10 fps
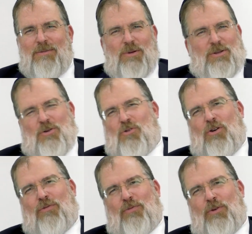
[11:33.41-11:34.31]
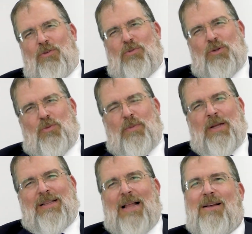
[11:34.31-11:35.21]
It wasn't cooked fruit, which would be
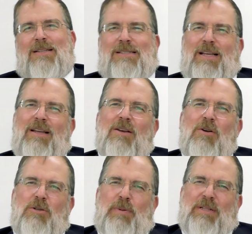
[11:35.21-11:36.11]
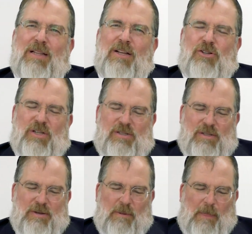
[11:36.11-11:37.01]
a delicacy, it would be delicious.